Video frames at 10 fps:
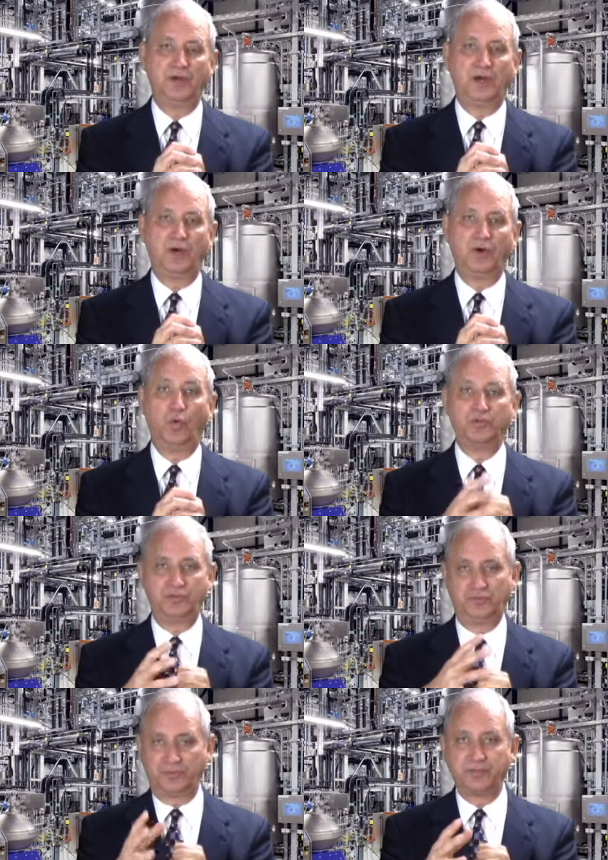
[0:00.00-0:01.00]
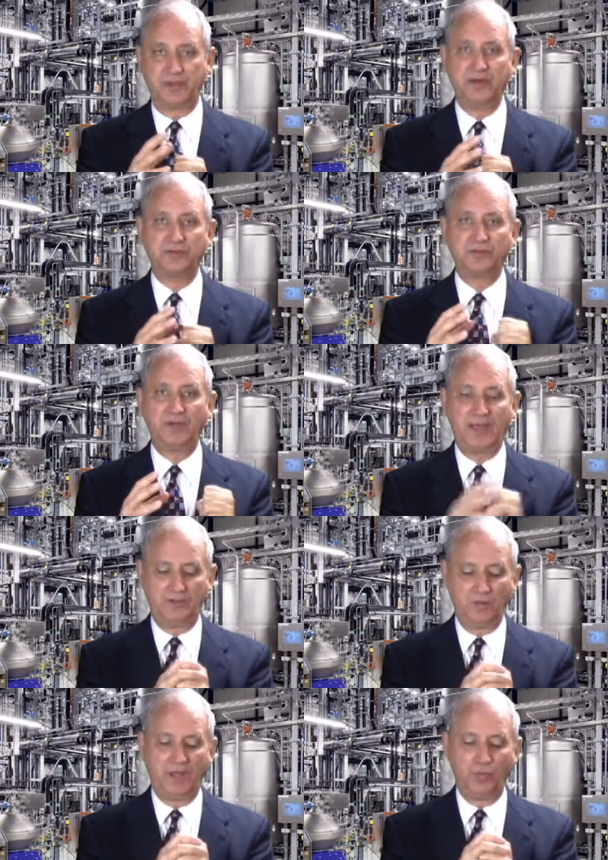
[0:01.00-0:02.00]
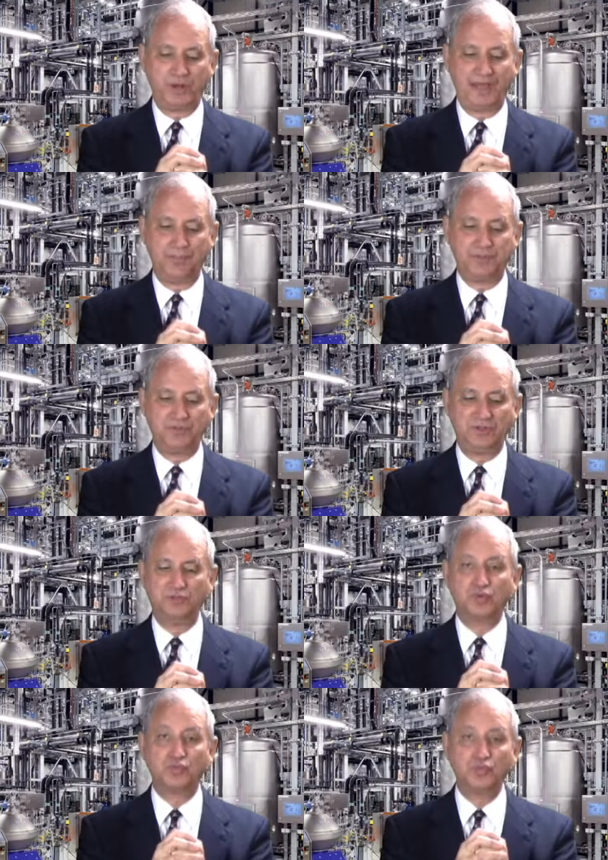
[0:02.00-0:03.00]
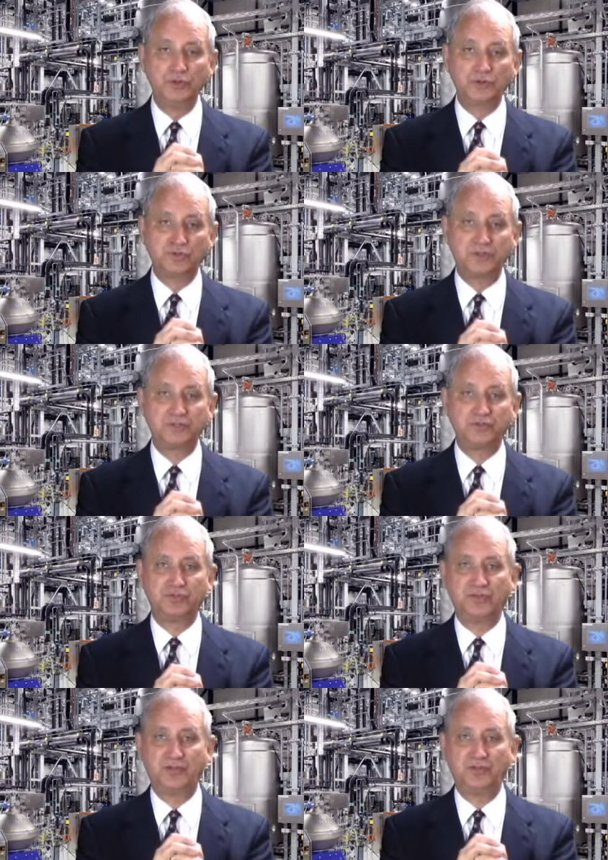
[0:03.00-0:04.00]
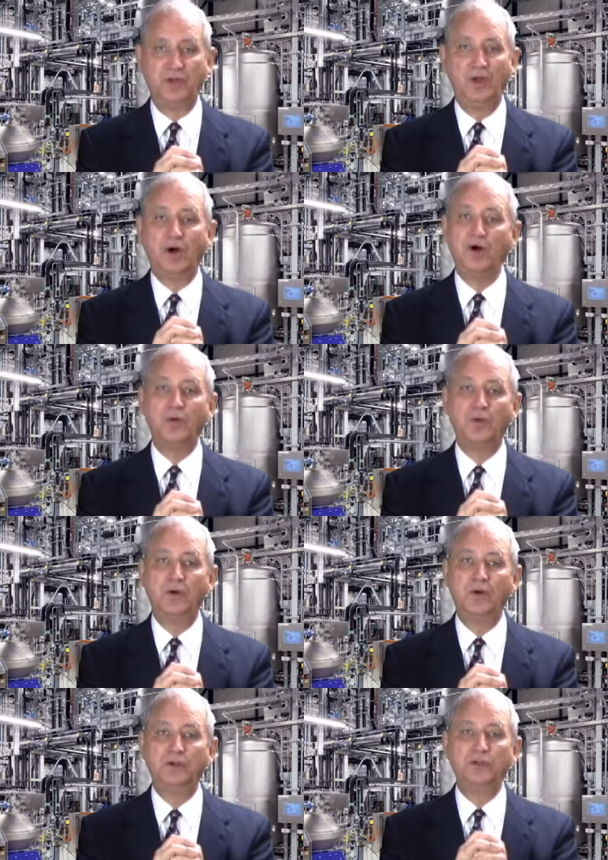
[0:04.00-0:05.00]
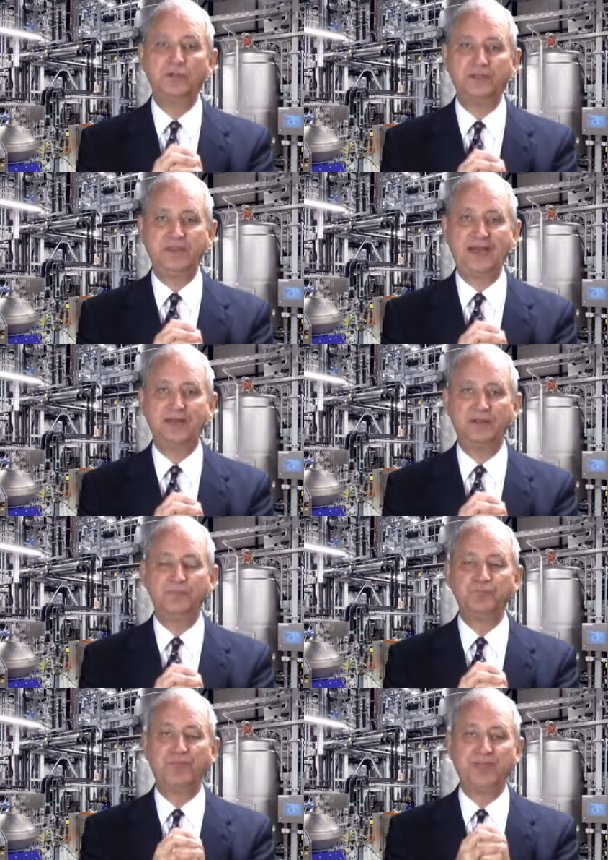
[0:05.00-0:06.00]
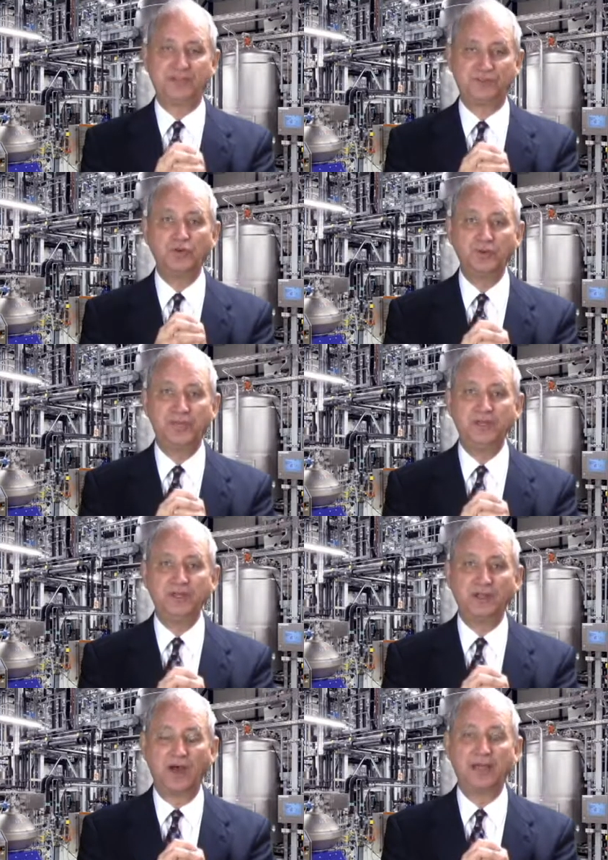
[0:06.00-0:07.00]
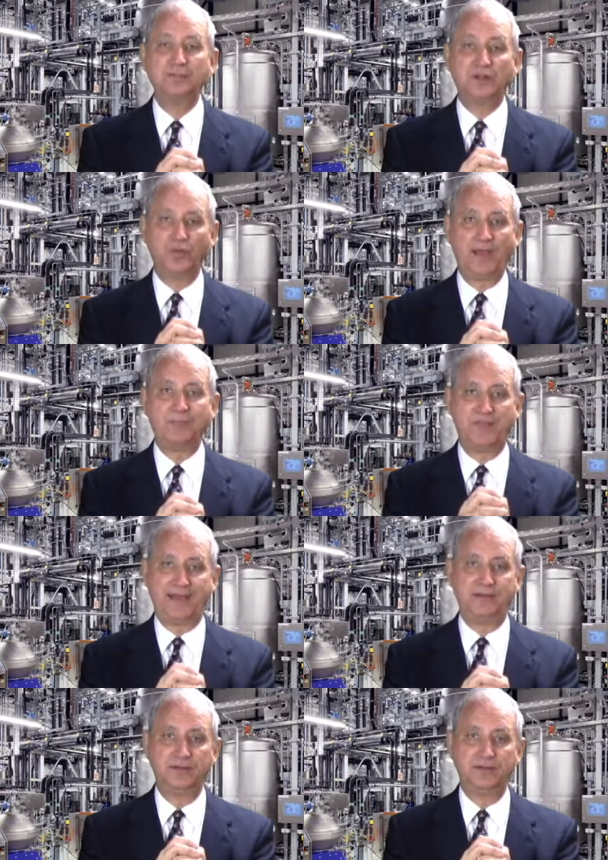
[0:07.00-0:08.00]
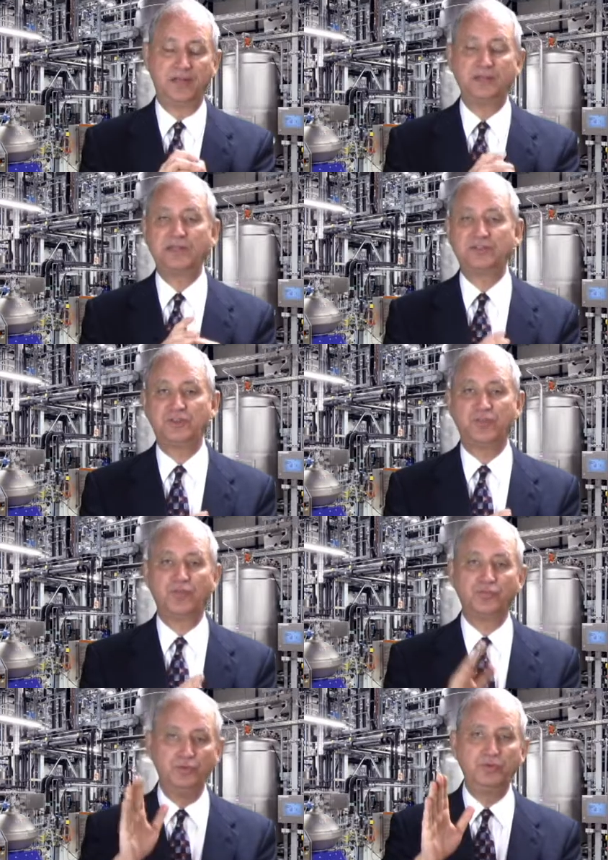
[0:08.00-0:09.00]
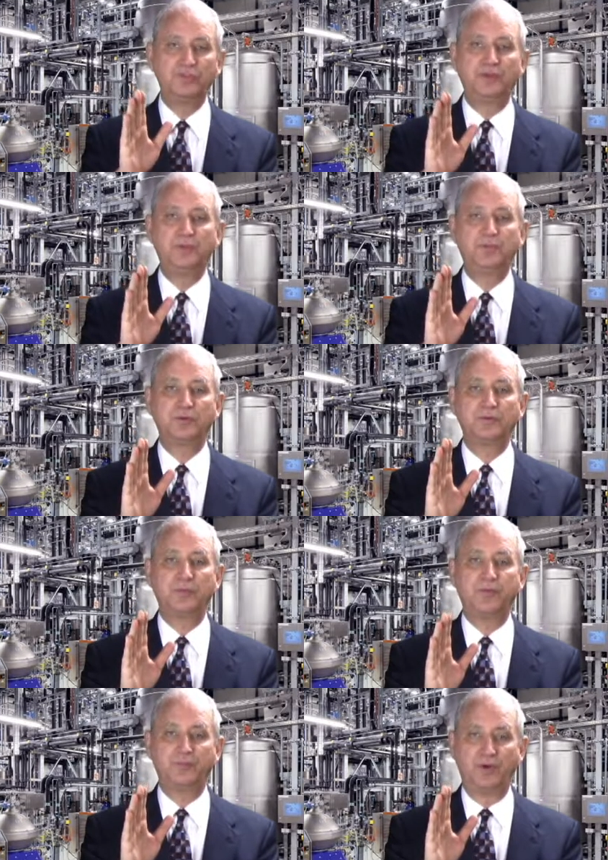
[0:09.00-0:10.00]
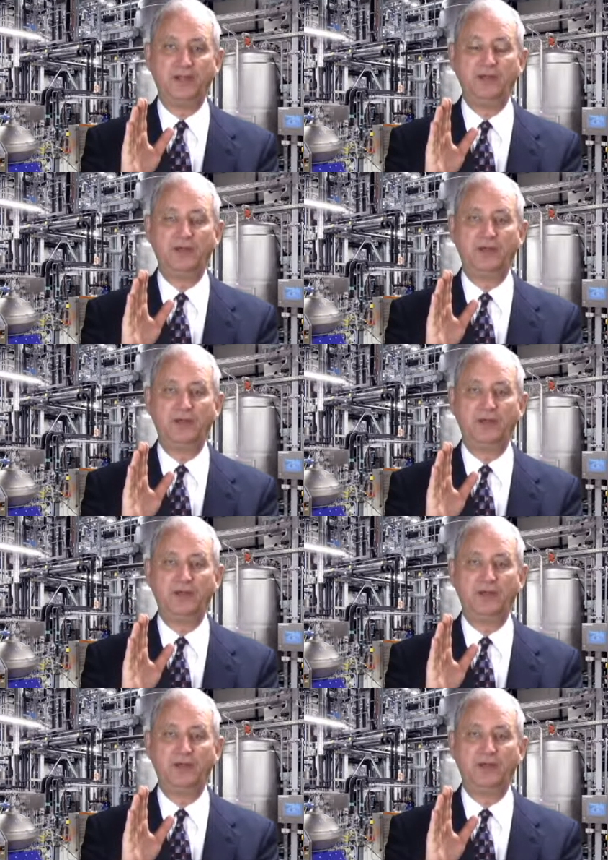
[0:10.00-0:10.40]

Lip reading: or something else. And what happens is the root structure says, oh, look at that. That's a good thing. I'm going to grab that. And it lets it through the semi-permeable membrane